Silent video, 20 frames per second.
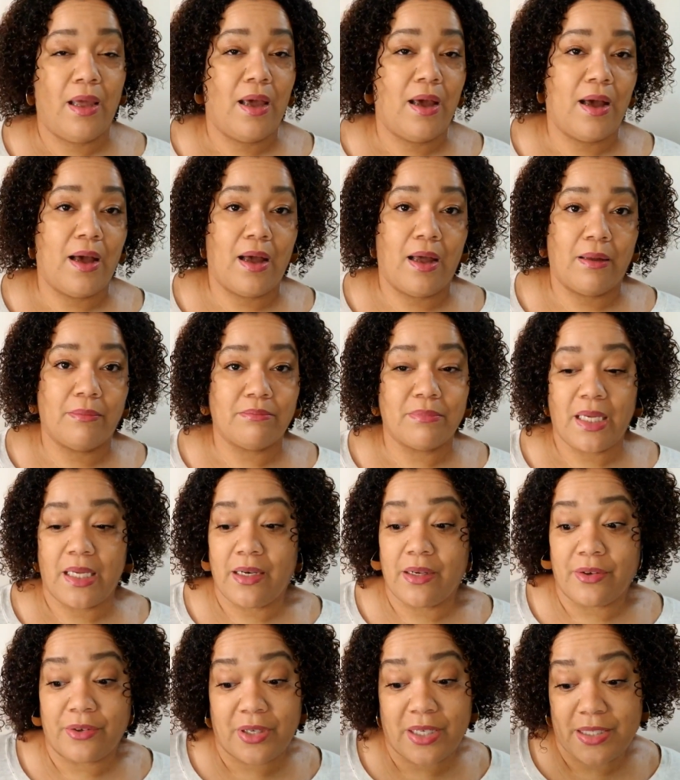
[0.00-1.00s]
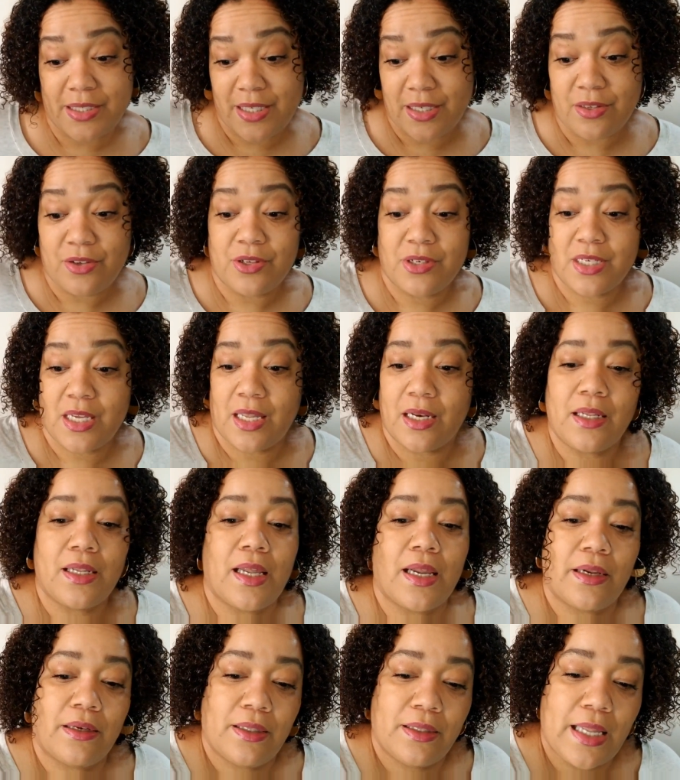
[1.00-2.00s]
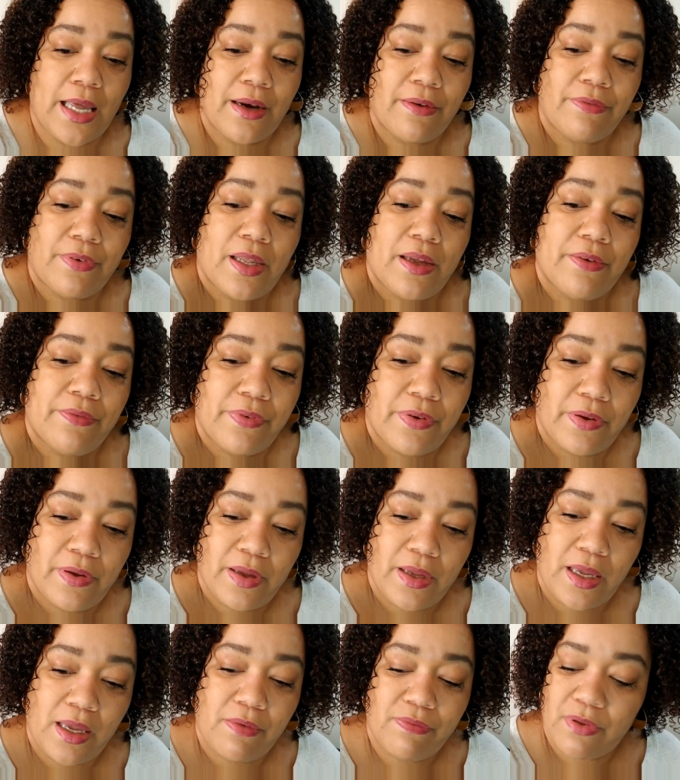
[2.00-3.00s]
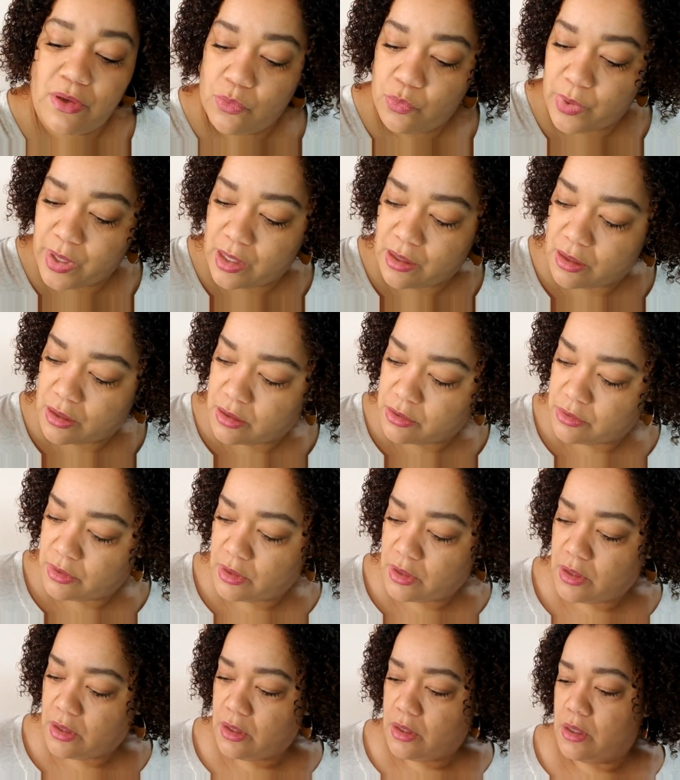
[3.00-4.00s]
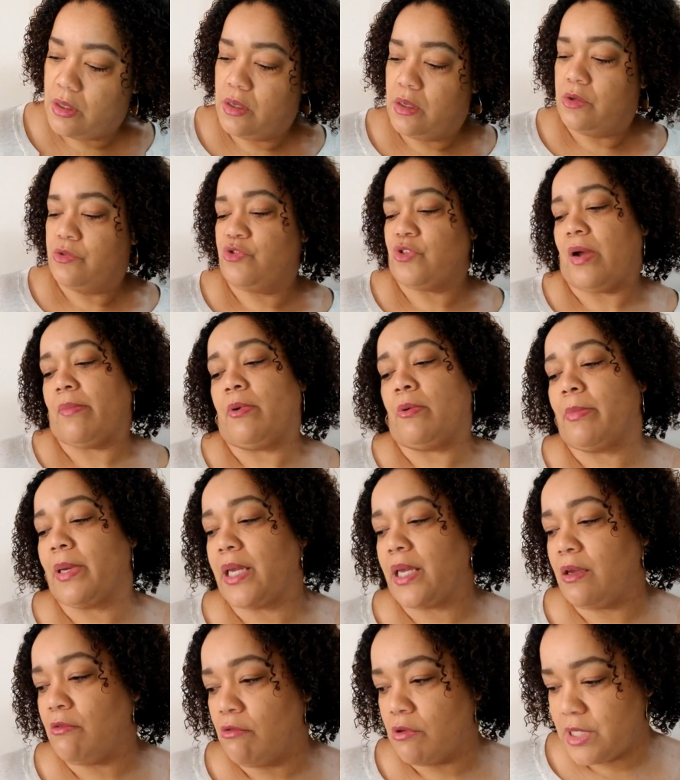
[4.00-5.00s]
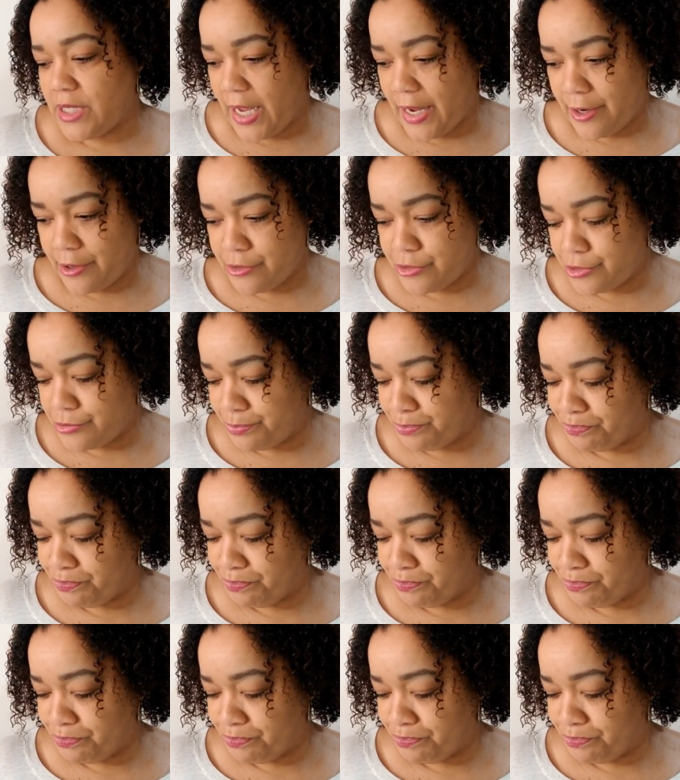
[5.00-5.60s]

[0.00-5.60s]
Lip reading: And it'll continue to get a lot of love even when Tribal Monkey retires.